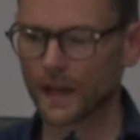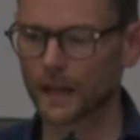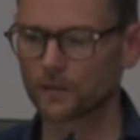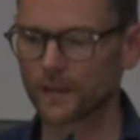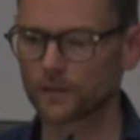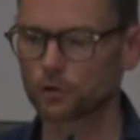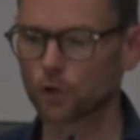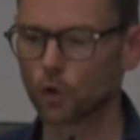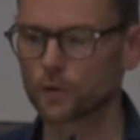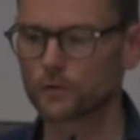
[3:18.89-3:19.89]
held their
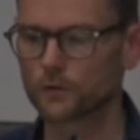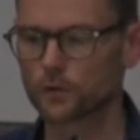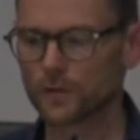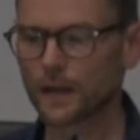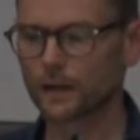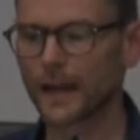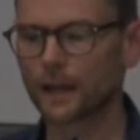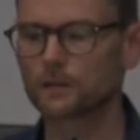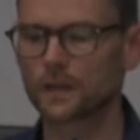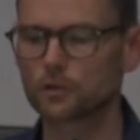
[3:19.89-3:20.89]
stolen
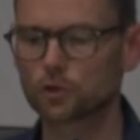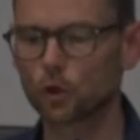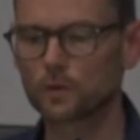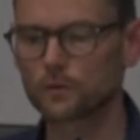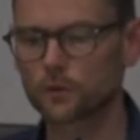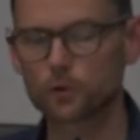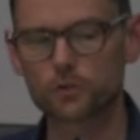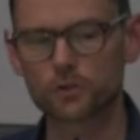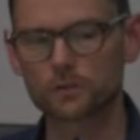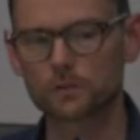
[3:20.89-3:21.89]

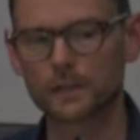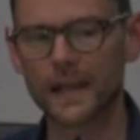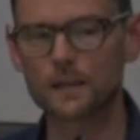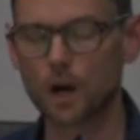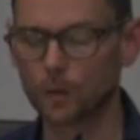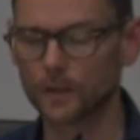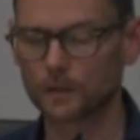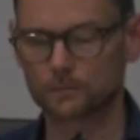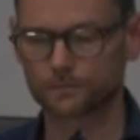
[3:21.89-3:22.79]
futures in common.